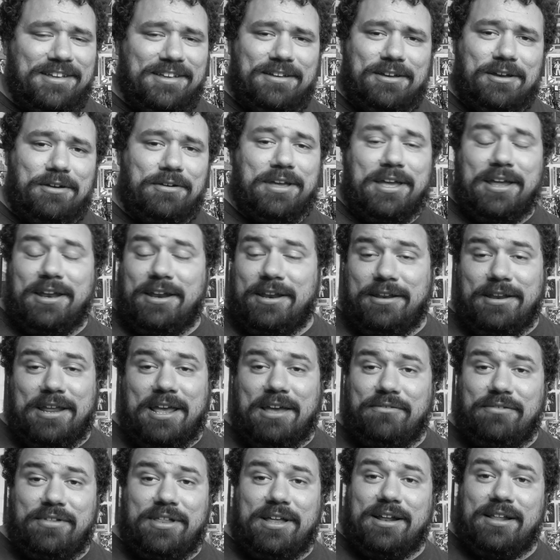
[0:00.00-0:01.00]
okay, I didn't
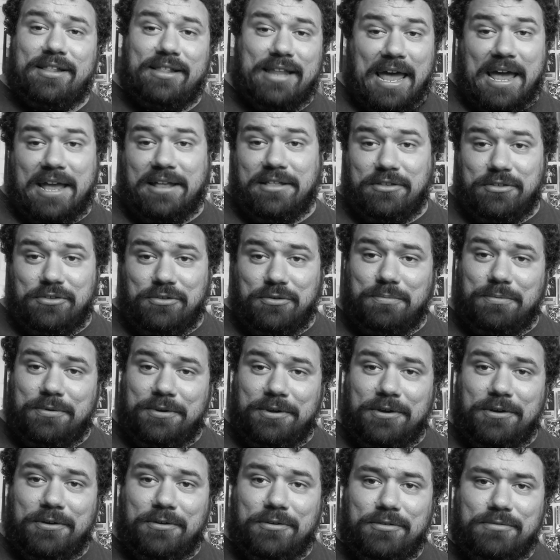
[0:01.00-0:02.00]
have a lot of Latin
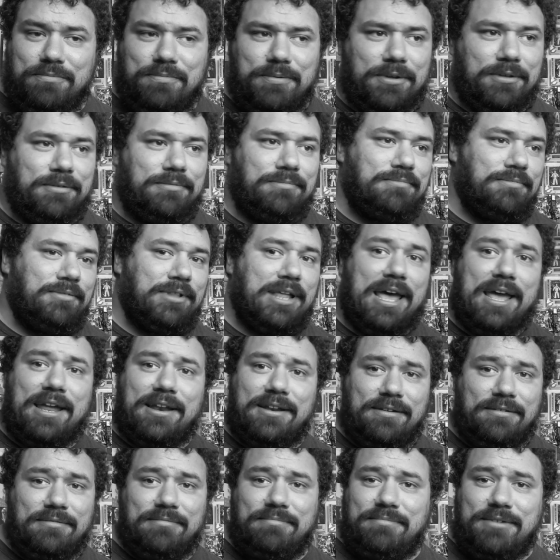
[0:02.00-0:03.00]
superheroes, but
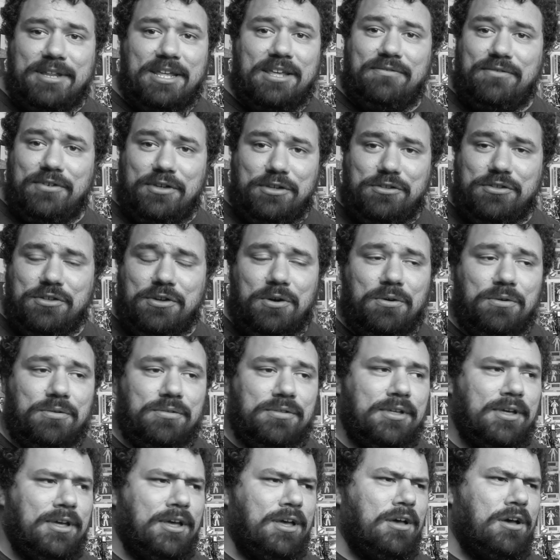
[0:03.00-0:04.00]
Latin TV
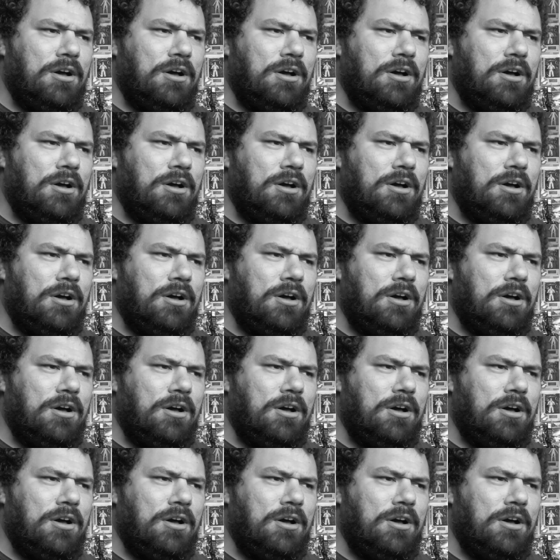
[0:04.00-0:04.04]
shows.